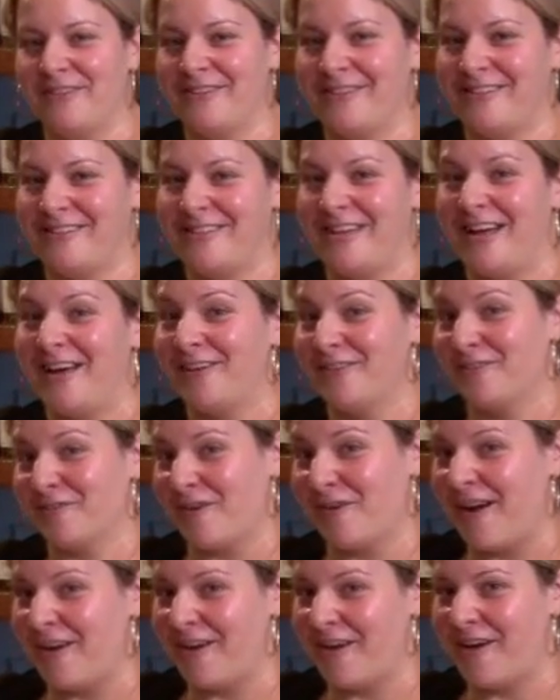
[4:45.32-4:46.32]
This is the El
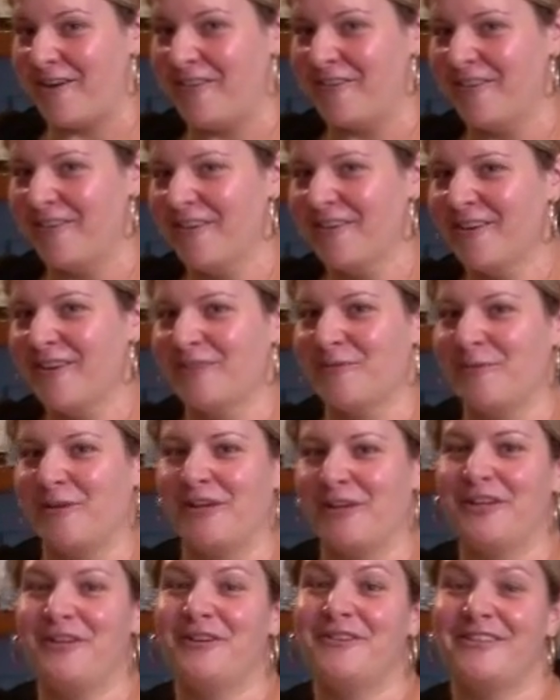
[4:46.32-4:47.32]
Dorado. So we're
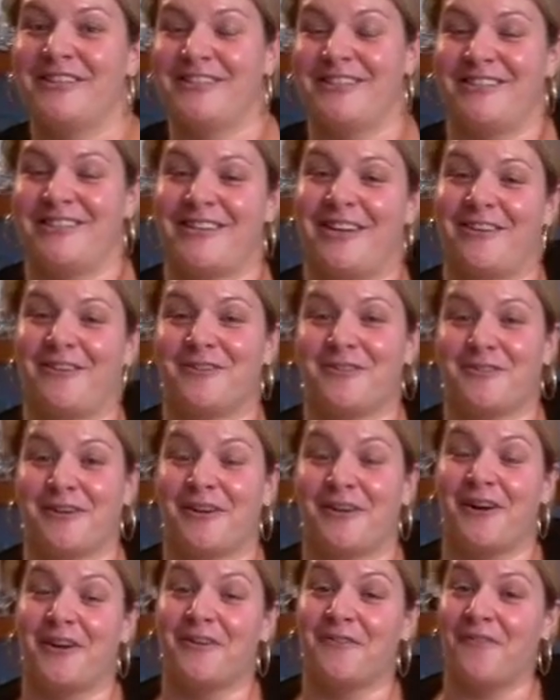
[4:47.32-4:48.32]
gonna use it to set our
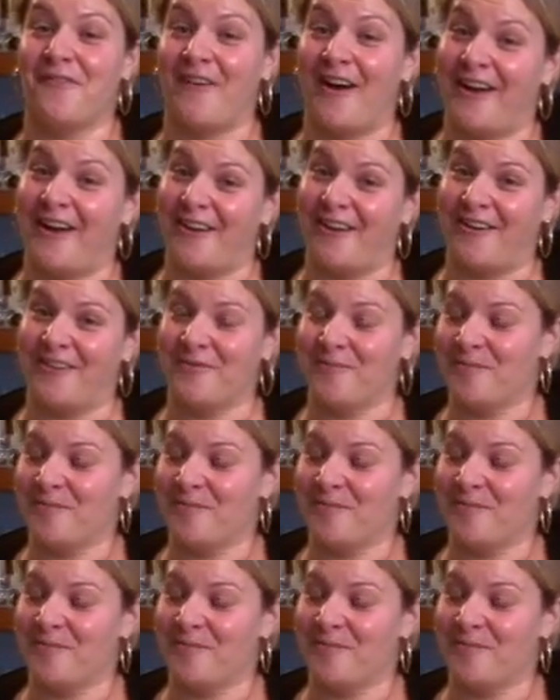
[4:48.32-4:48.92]
drink on fire.